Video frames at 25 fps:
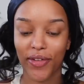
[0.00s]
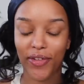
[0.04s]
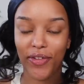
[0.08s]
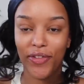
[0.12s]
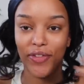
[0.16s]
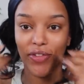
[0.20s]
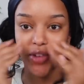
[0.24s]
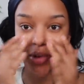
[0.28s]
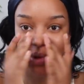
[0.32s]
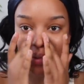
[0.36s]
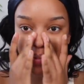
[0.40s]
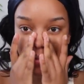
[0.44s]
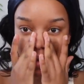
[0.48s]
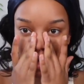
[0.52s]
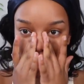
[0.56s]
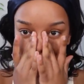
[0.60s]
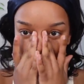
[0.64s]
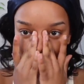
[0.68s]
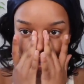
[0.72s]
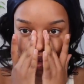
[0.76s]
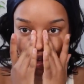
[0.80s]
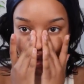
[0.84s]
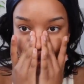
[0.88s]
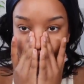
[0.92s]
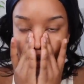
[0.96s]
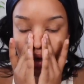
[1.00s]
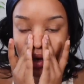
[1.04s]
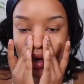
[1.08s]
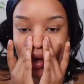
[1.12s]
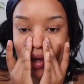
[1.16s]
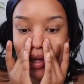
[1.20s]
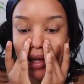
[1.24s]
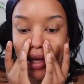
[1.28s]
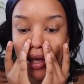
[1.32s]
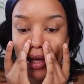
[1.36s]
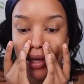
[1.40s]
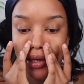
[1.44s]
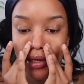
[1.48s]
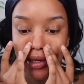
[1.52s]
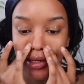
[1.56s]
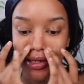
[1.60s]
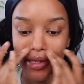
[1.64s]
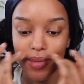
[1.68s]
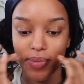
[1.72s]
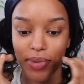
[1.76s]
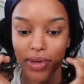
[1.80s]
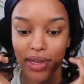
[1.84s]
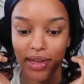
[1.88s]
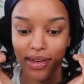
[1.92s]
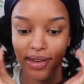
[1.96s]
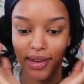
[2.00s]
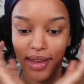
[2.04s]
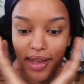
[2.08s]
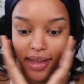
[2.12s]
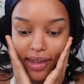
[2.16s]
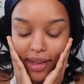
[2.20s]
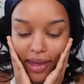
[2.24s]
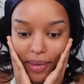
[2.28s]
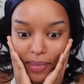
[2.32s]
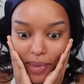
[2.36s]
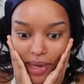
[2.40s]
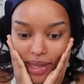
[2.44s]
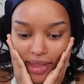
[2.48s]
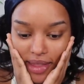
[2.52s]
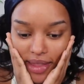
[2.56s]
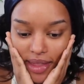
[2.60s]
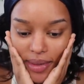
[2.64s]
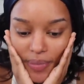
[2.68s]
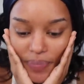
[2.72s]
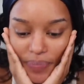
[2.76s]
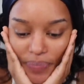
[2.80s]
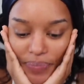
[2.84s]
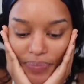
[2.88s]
filming again. It's been like a month